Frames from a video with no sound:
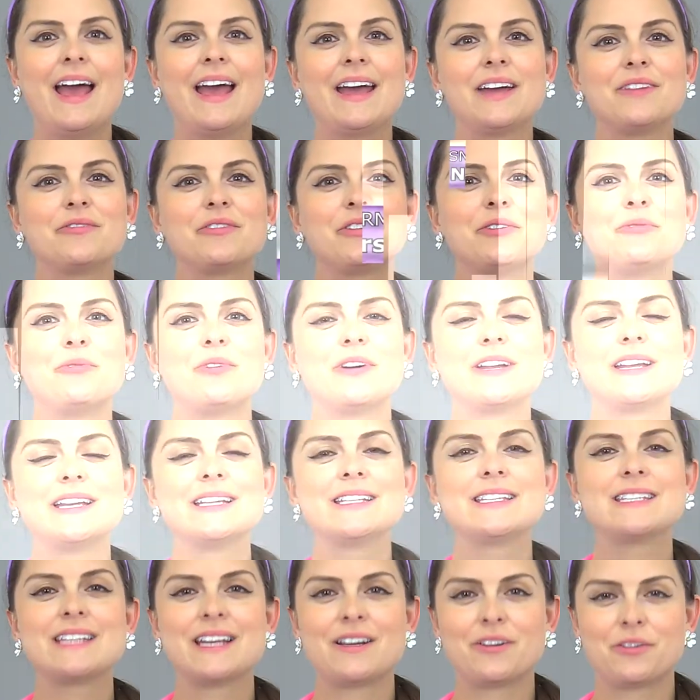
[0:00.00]
Hey everyone,
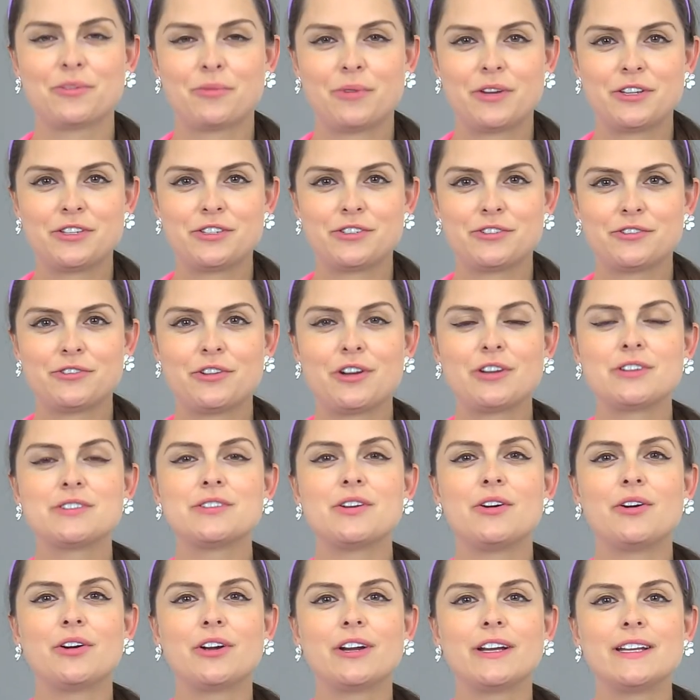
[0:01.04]
it's Sarah with
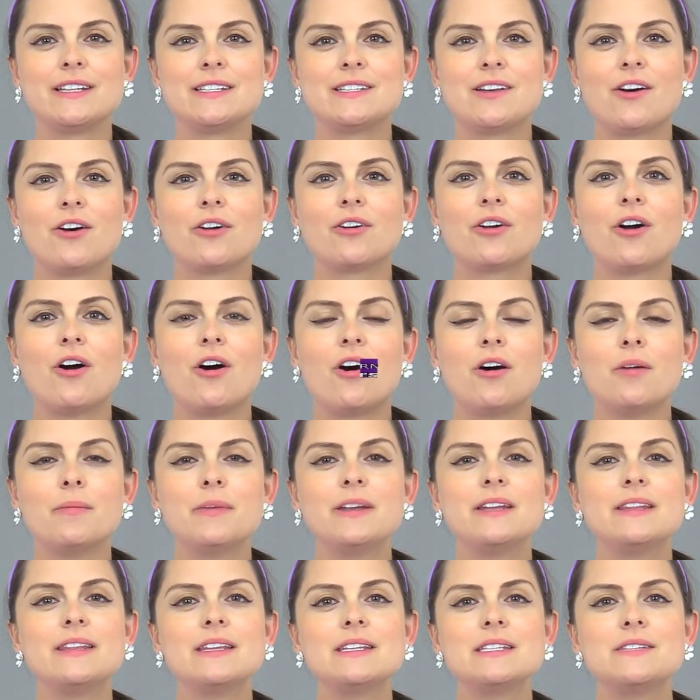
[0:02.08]

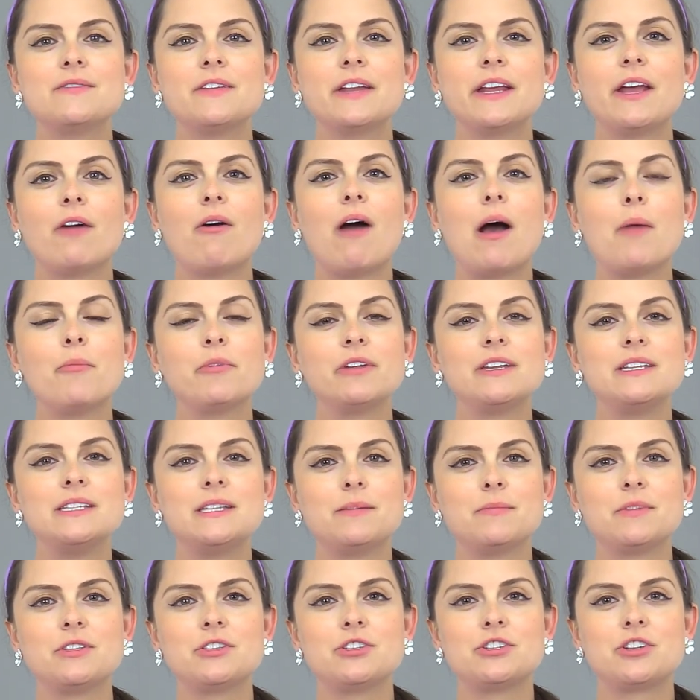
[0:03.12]
RegisteredNurseRN.com, and in this video I'm going
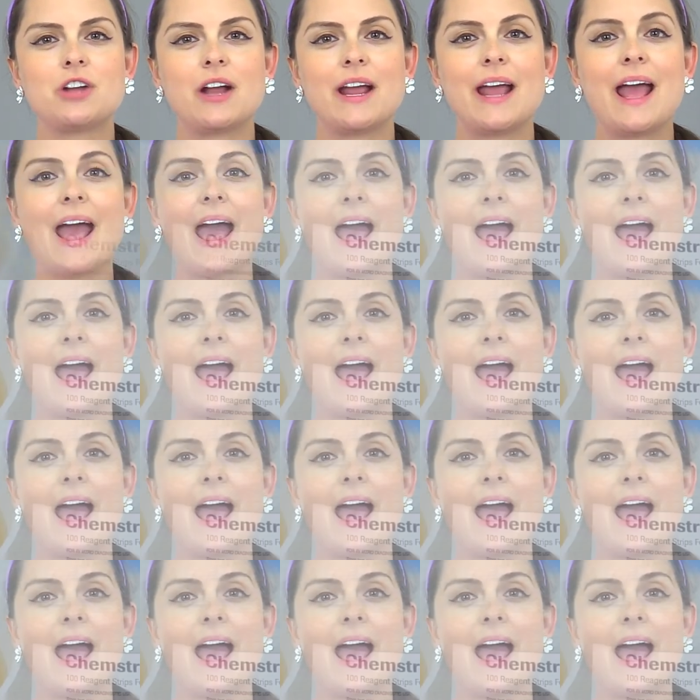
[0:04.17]
to demonstrate